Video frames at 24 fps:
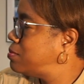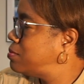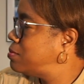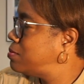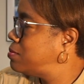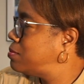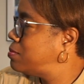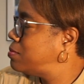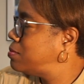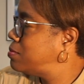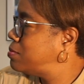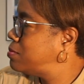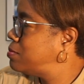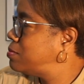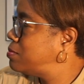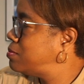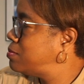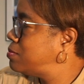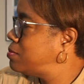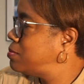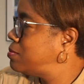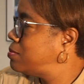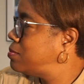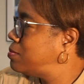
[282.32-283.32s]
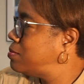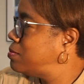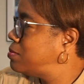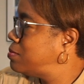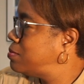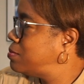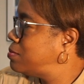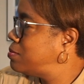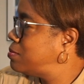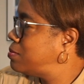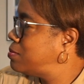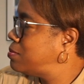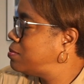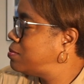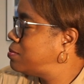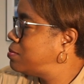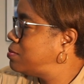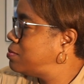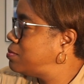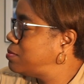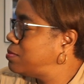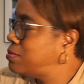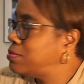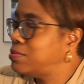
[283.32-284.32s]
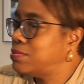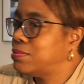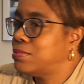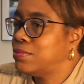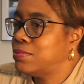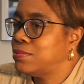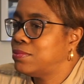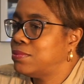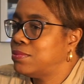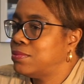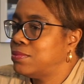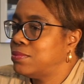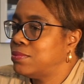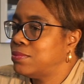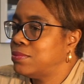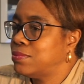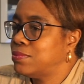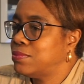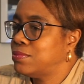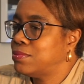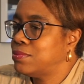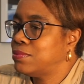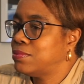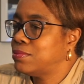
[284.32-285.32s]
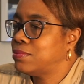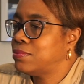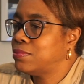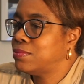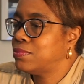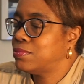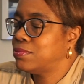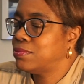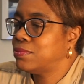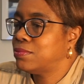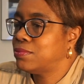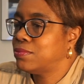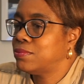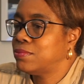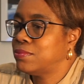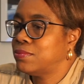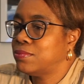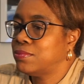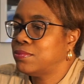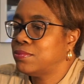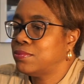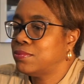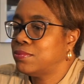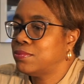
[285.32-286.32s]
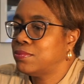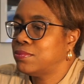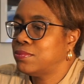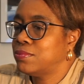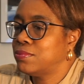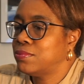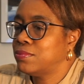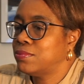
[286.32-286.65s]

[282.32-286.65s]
(not speaking)